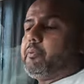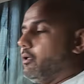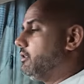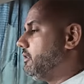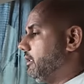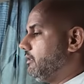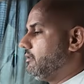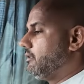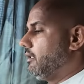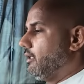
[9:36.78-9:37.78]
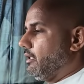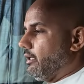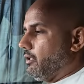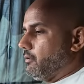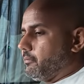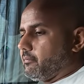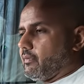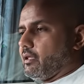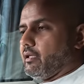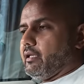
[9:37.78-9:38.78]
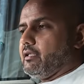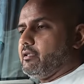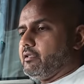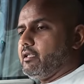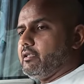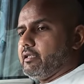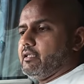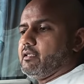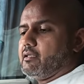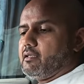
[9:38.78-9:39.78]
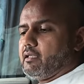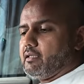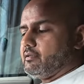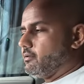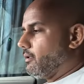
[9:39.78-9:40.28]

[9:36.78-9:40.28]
policies. Now, the interior is